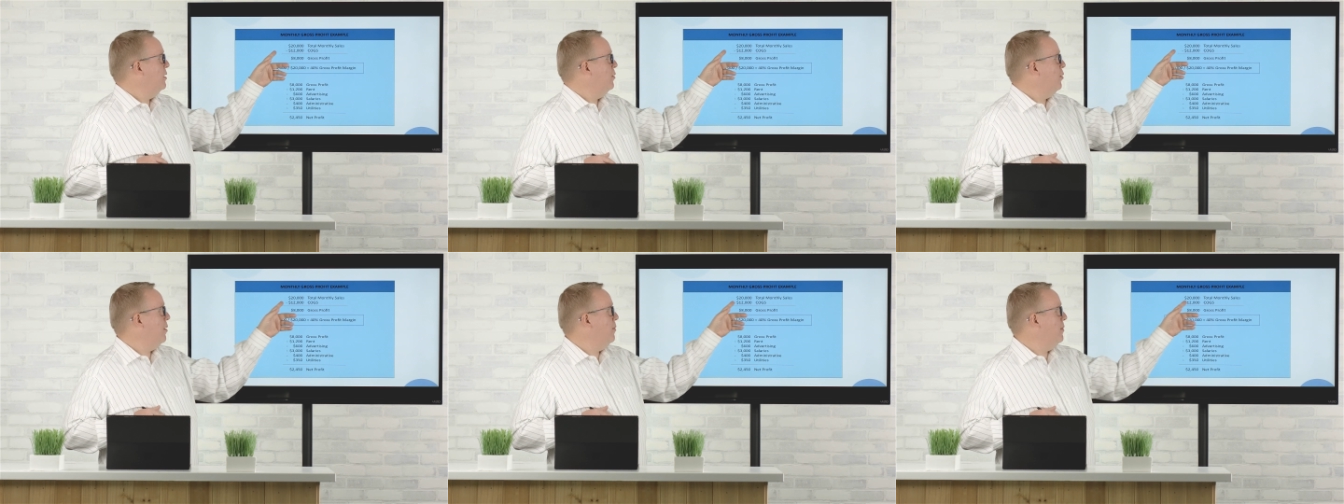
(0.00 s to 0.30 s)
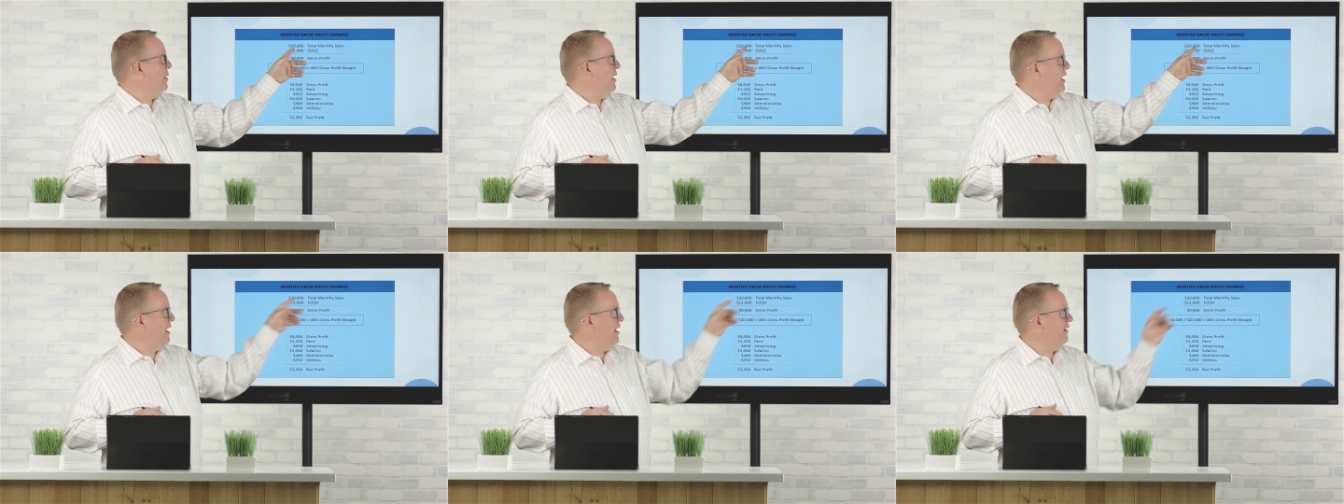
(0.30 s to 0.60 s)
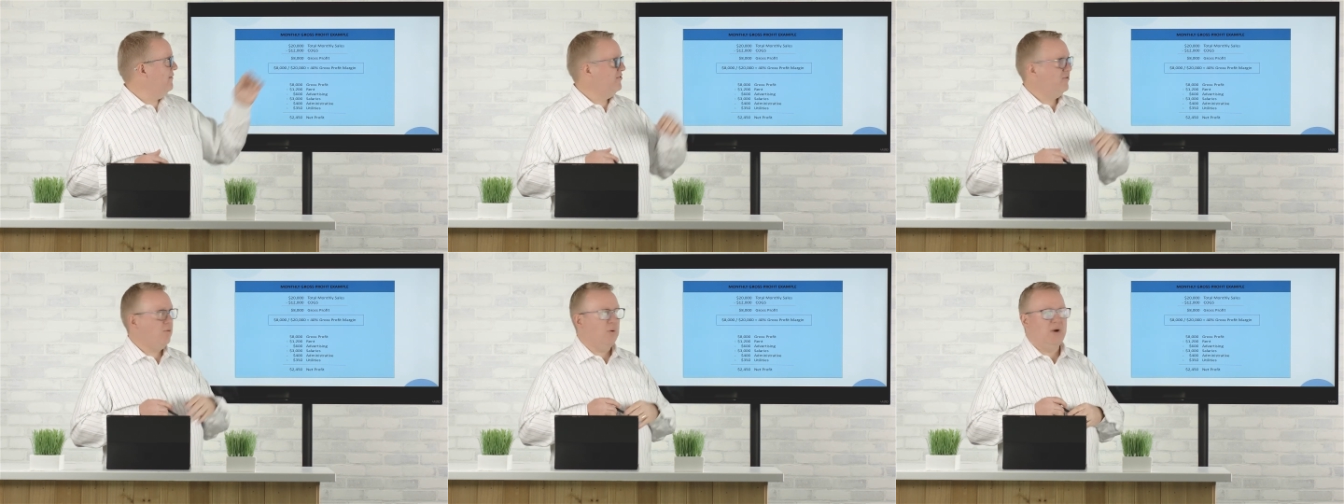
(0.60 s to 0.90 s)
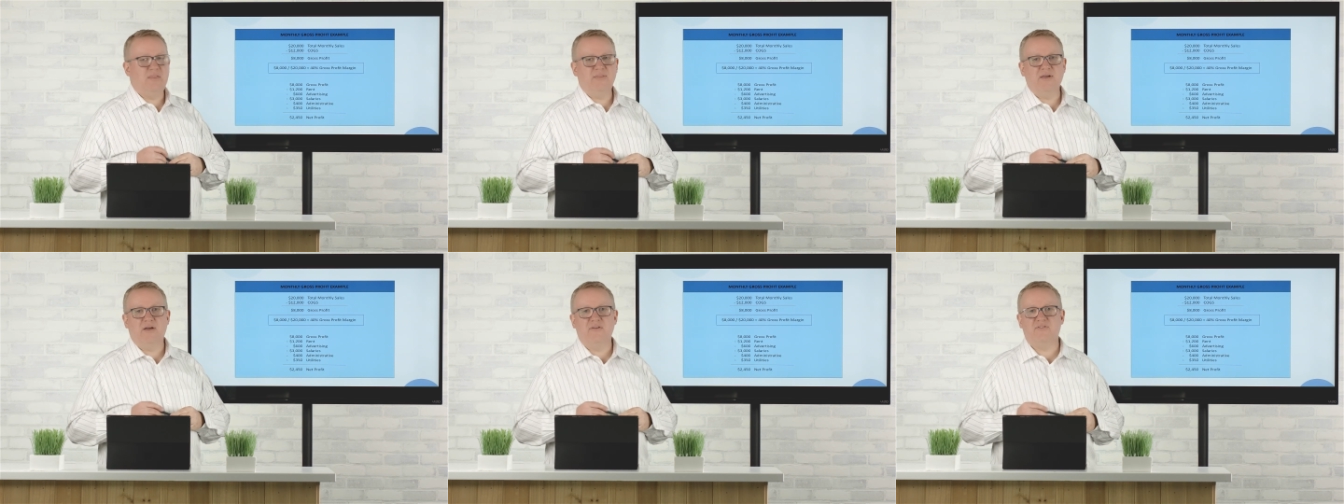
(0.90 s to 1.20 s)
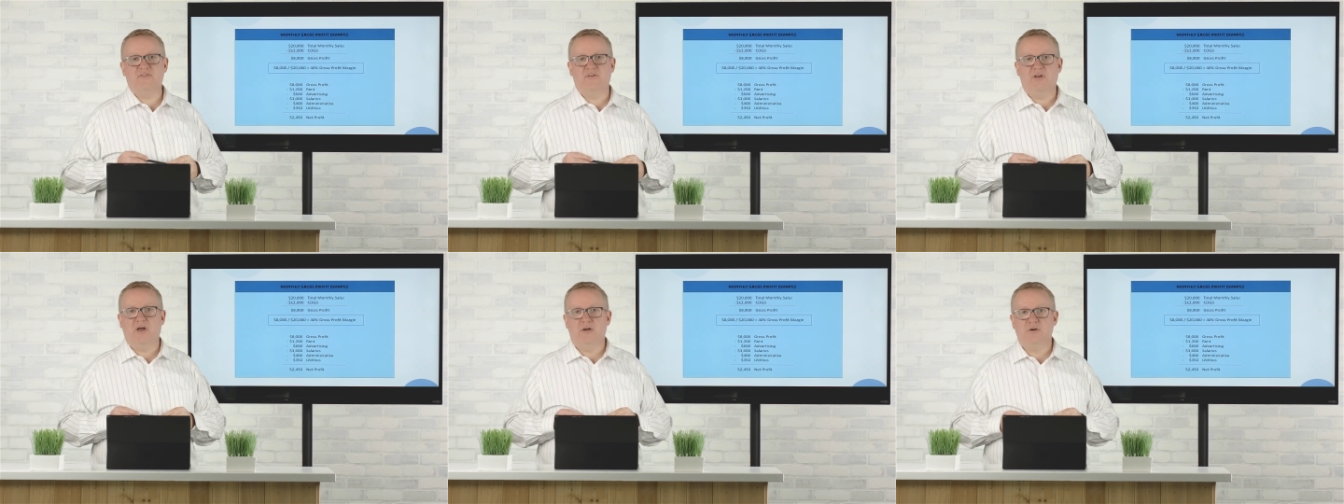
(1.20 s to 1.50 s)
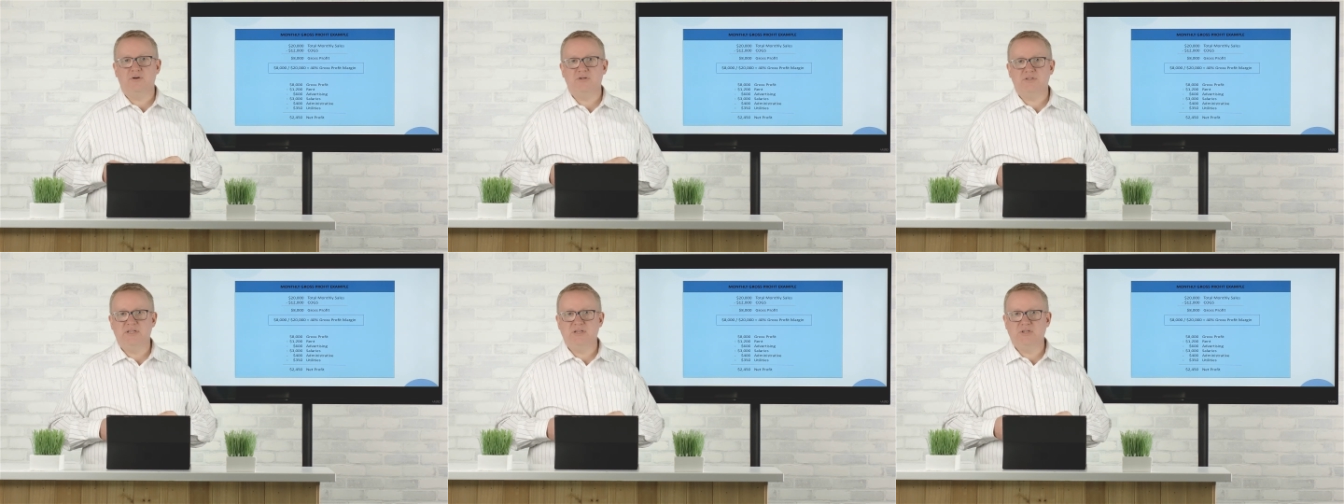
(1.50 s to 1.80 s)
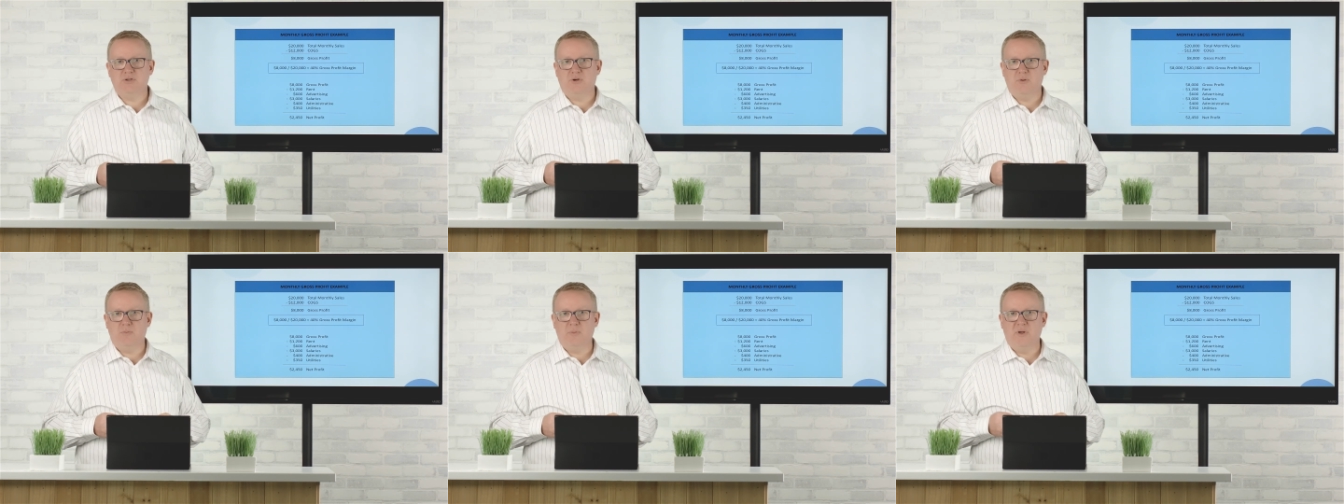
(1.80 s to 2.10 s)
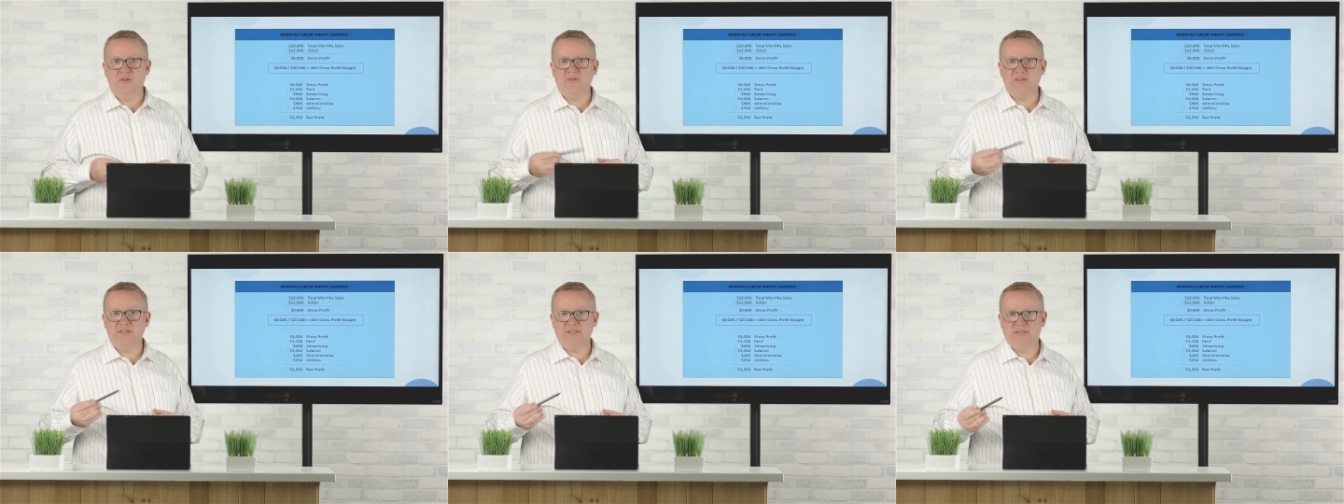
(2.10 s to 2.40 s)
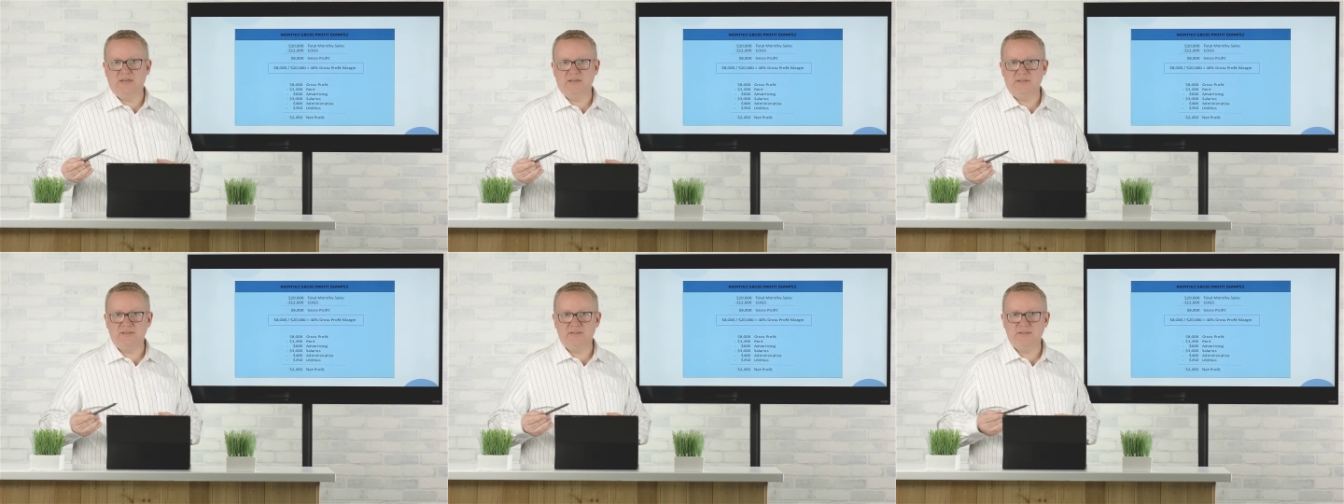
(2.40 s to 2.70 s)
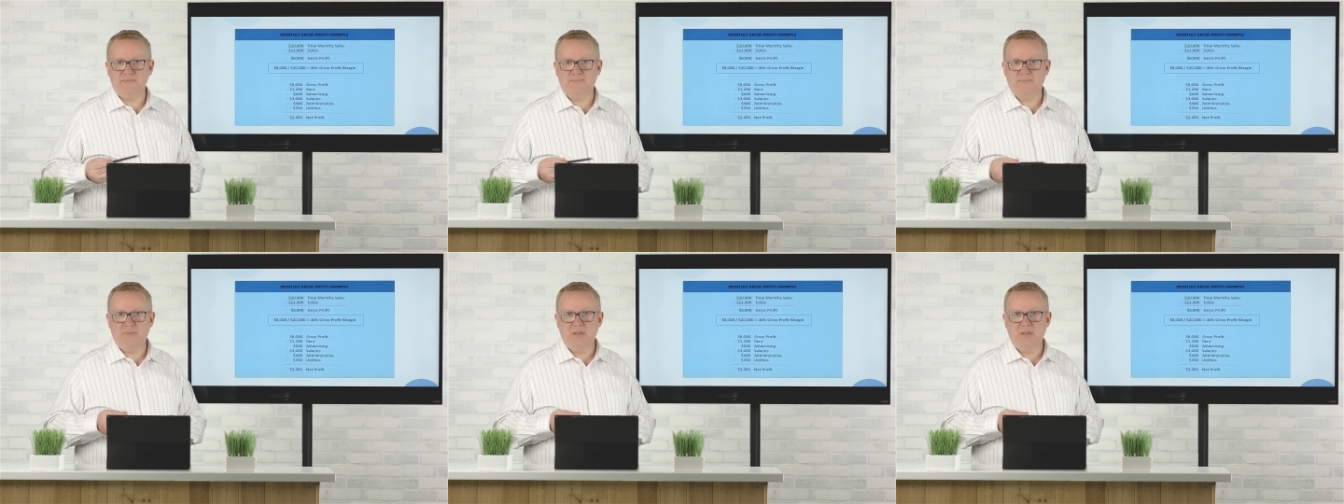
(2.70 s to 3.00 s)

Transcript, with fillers: we might have $20,000 in total monthly sales,